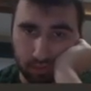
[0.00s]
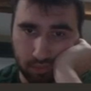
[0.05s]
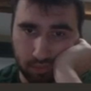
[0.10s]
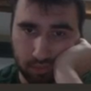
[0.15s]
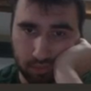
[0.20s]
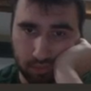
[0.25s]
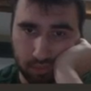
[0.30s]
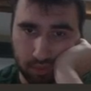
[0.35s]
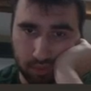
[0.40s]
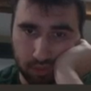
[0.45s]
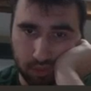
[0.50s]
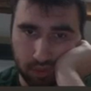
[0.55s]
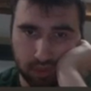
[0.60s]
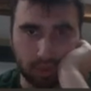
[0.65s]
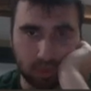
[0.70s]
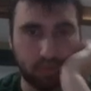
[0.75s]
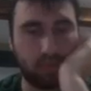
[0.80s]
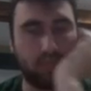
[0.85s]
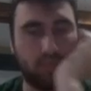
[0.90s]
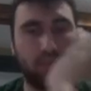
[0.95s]

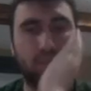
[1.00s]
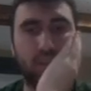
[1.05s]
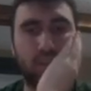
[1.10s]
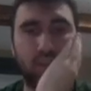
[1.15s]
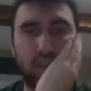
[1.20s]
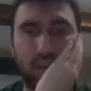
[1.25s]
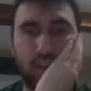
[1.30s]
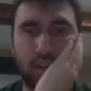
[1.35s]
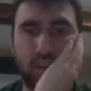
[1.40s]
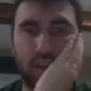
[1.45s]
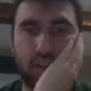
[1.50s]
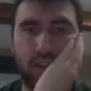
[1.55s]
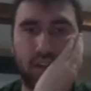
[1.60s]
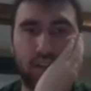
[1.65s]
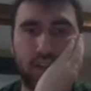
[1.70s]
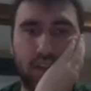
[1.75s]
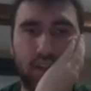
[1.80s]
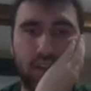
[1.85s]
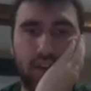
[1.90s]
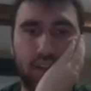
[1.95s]
Let's get the king out
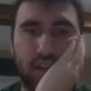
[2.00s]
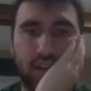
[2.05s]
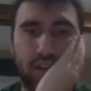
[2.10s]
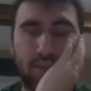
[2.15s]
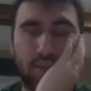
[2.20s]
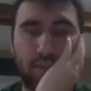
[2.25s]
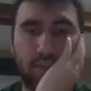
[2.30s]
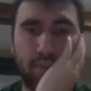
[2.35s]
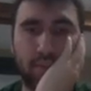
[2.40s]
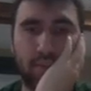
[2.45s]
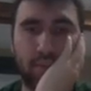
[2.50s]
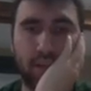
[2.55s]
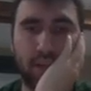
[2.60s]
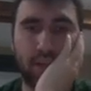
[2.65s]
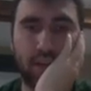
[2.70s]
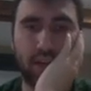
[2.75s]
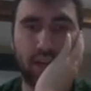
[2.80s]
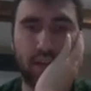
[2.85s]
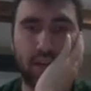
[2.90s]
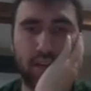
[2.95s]
of there. I am up a
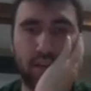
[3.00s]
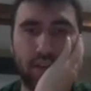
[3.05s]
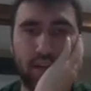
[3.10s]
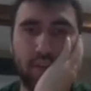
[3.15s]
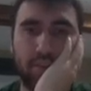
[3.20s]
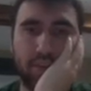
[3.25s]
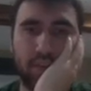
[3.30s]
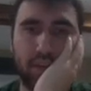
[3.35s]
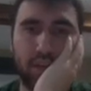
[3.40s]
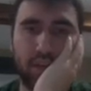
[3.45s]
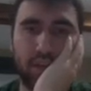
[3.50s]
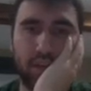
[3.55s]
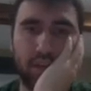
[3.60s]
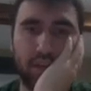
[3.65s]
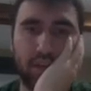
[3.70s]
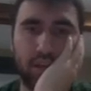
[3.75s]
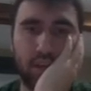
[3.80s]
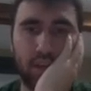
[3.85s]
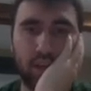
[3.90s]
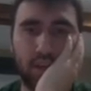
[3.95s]
pawn now. They can
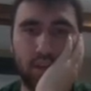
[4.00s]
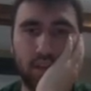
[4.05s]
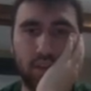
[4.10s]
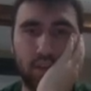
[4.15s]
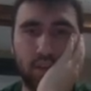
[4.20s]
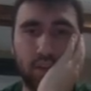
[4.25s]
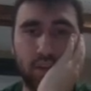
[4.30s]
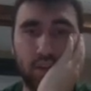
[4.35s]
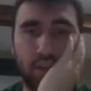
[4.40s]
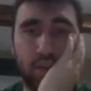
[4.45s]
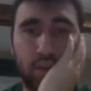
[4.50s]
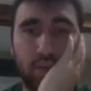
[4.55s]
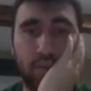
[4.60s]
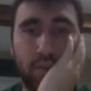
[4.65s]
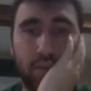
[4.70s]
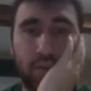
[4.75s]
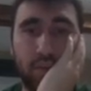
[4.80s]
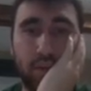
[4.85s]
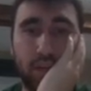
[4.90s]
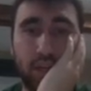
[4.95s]
play knight e3 and queen
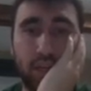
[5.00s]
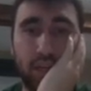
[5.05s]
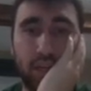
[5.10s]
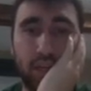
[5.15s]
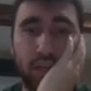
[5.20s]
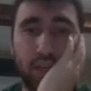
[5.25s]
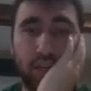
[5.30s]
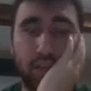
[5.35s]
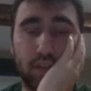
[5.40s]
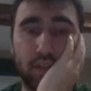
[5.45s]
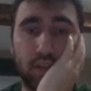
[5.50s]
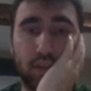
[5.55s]
b1, I guess.